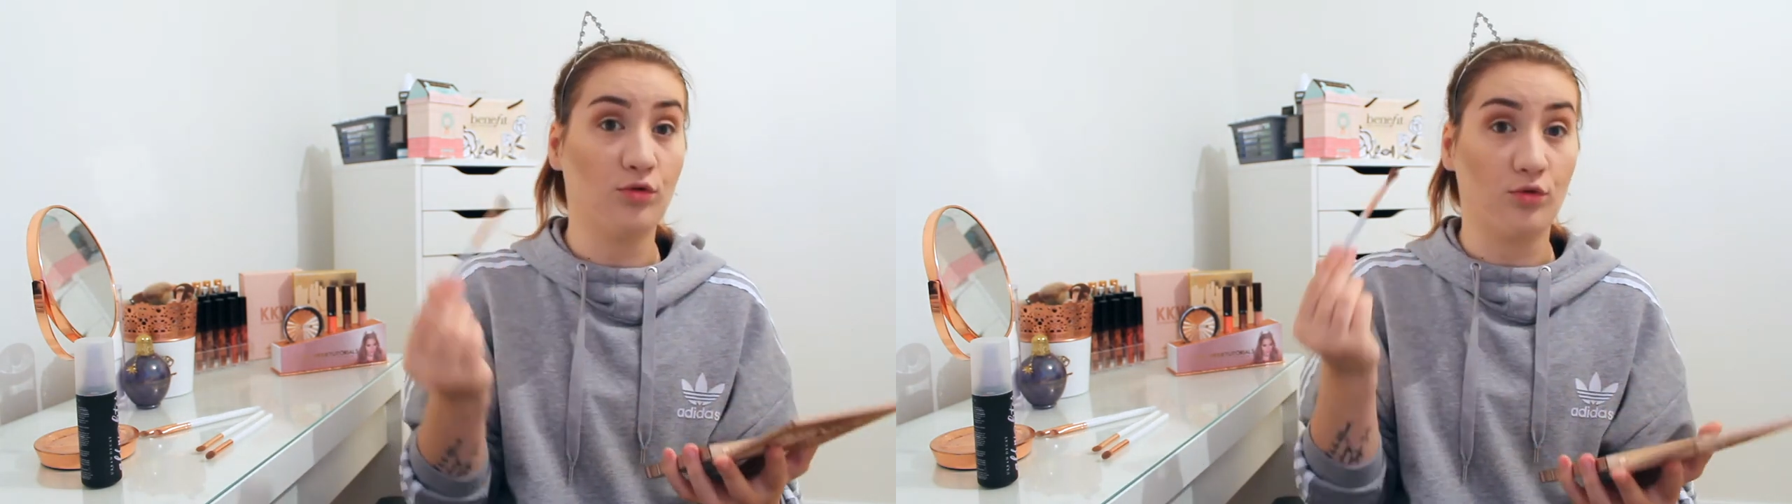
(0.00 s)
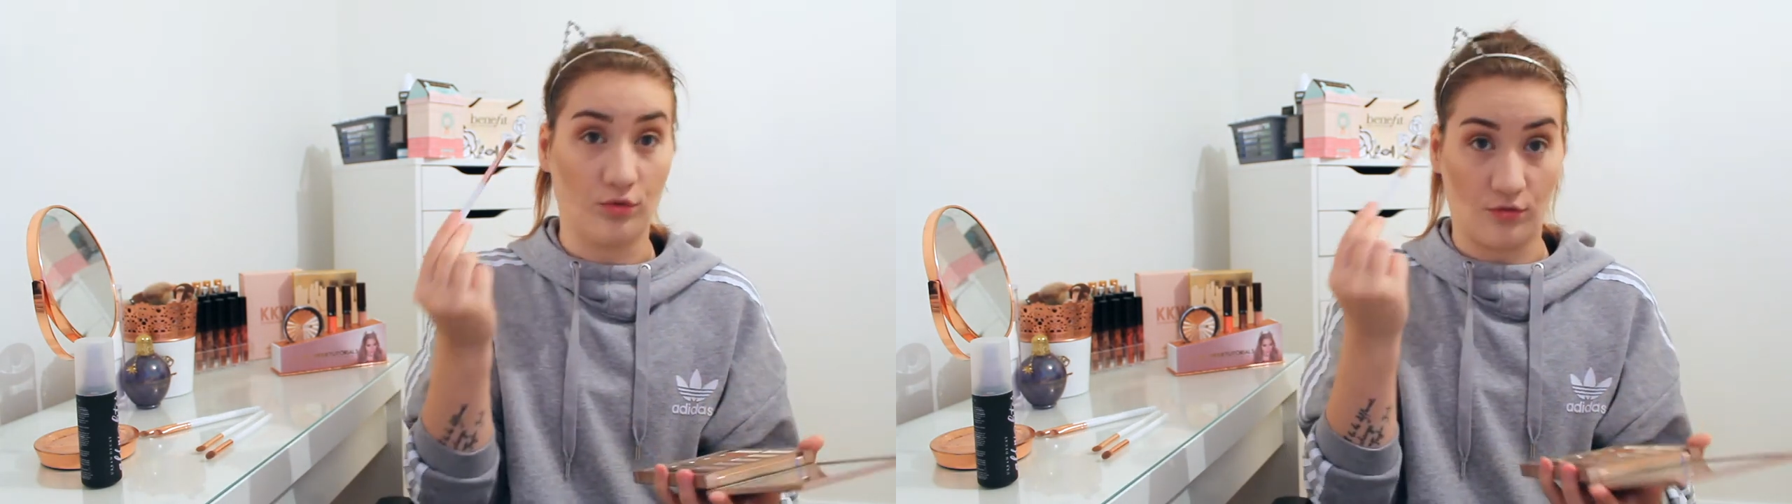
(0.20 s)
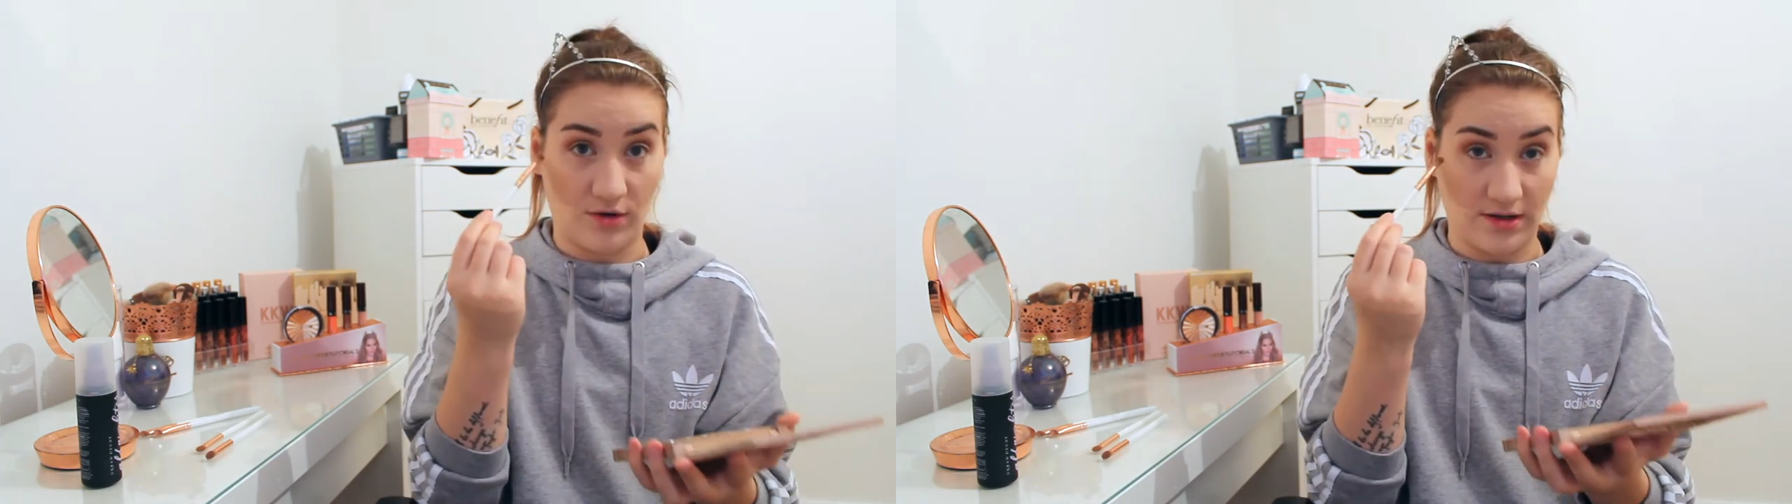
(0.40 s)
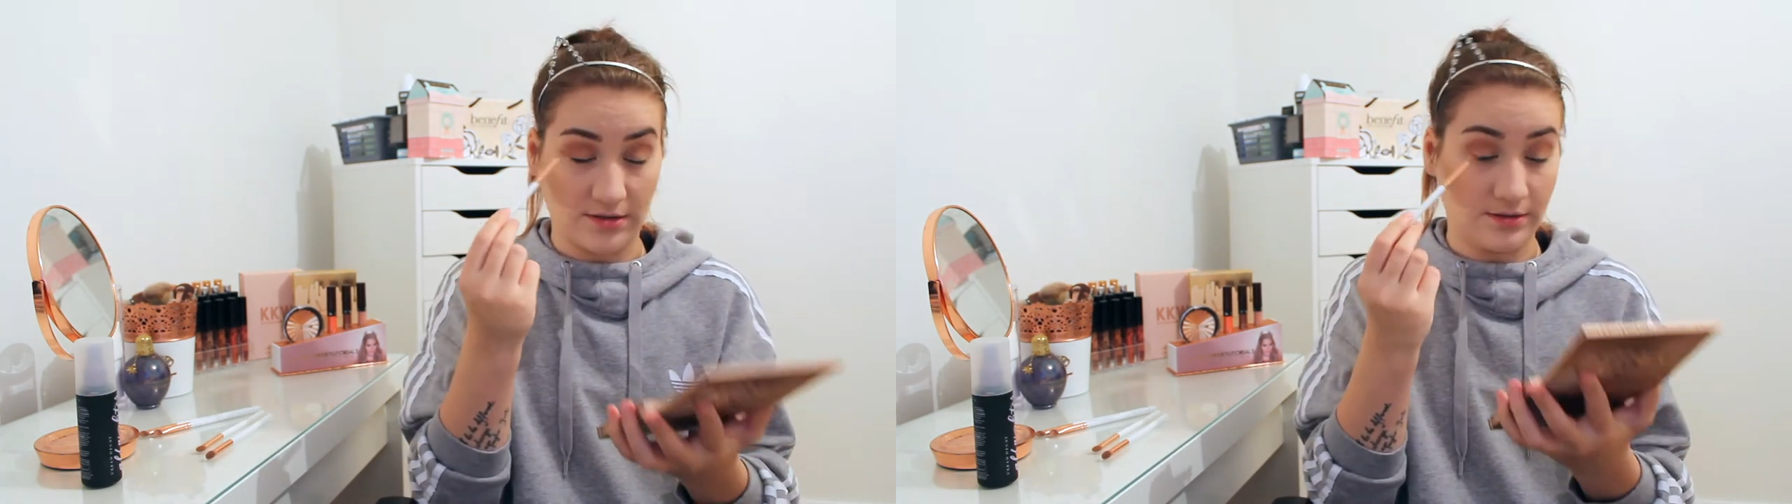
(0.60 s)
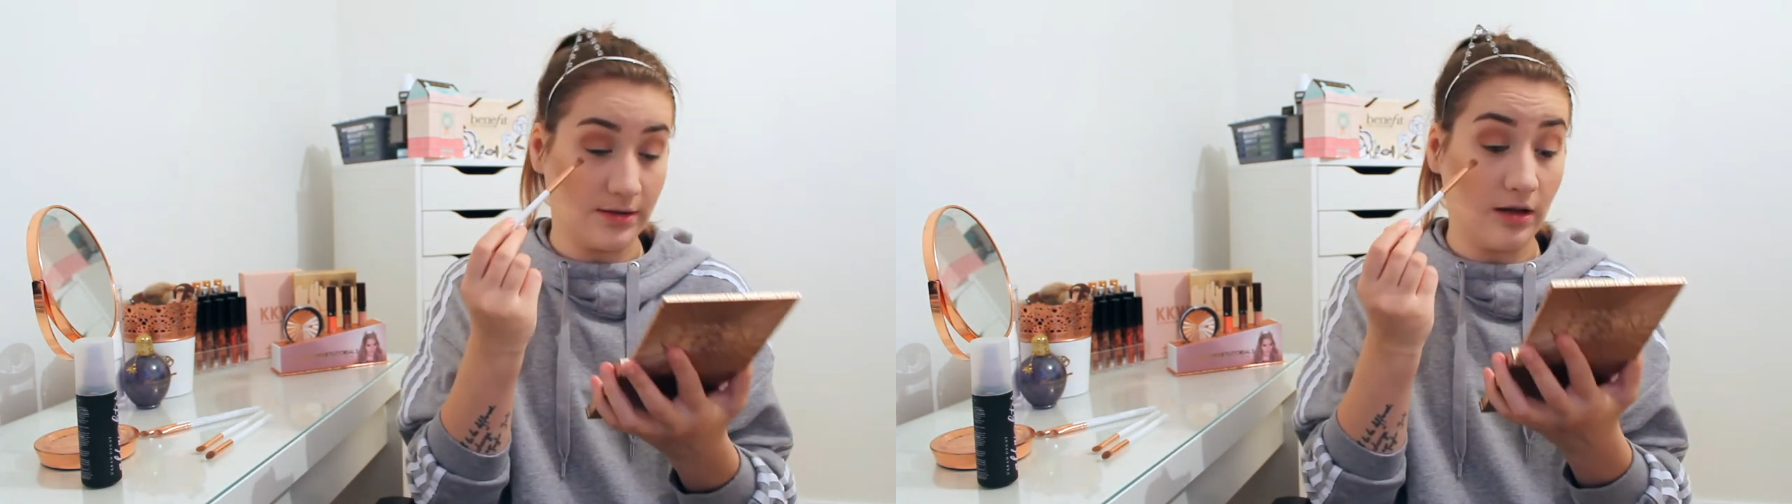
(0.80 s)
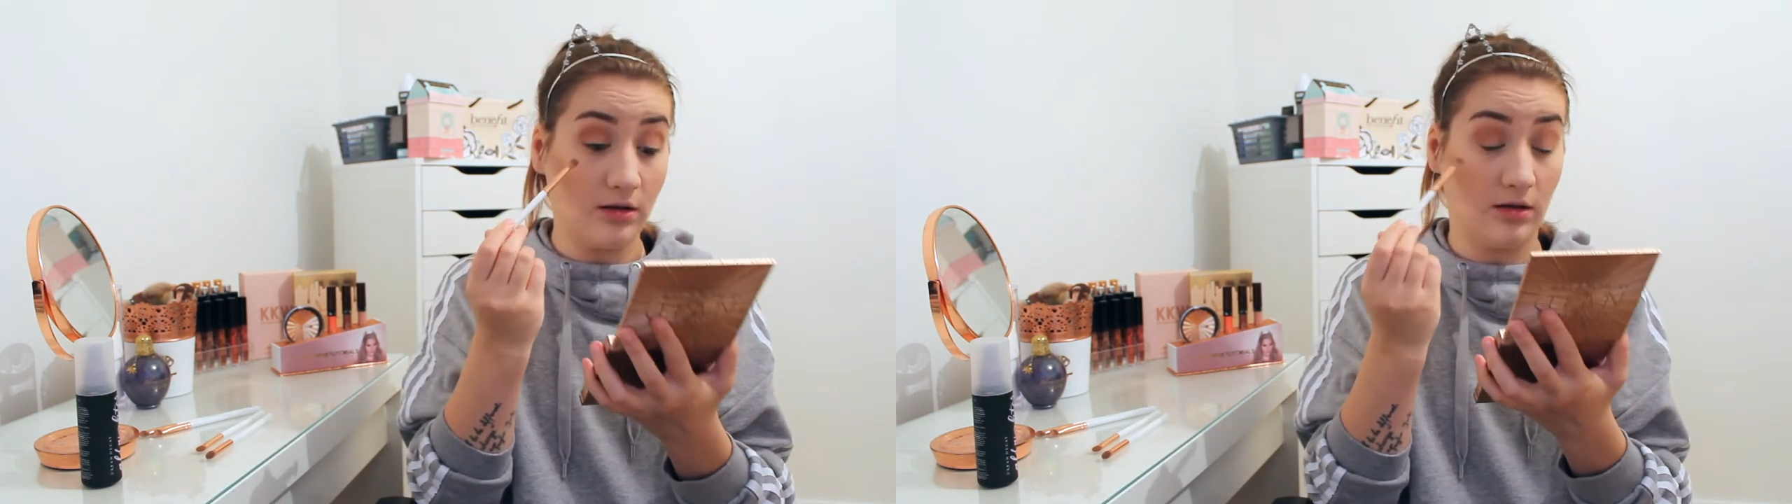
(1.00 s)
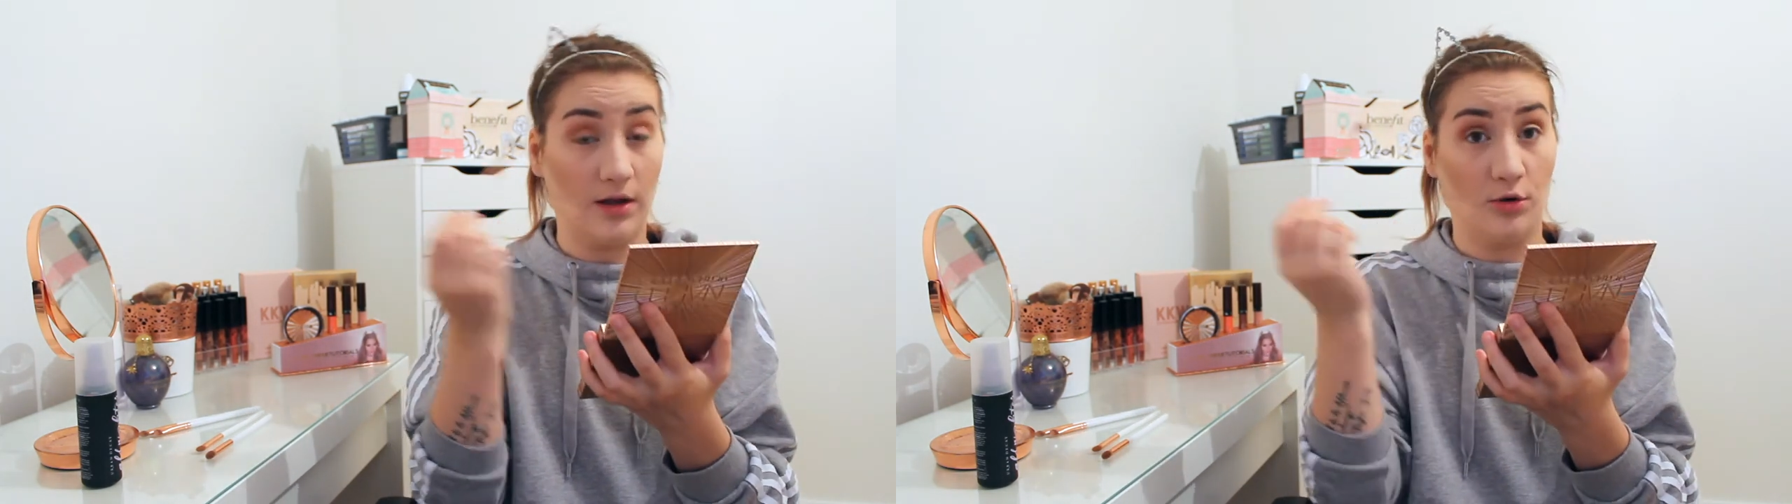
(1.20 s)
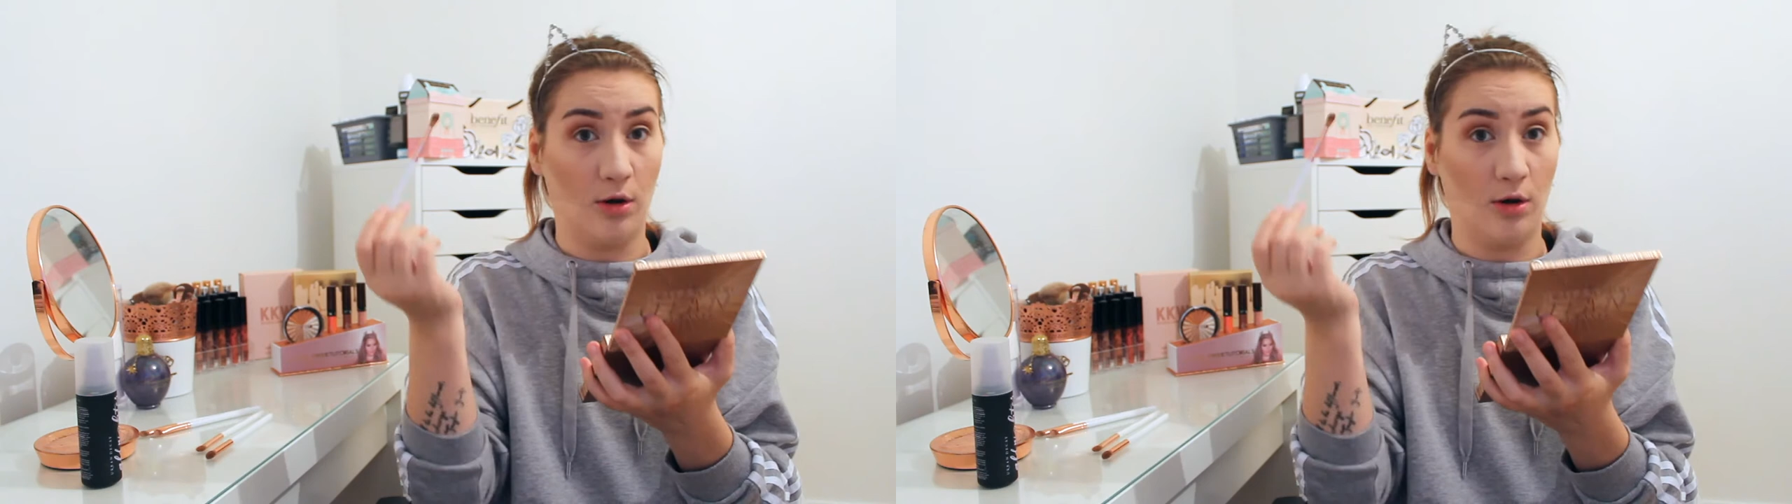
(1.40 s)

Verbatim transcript: crease, like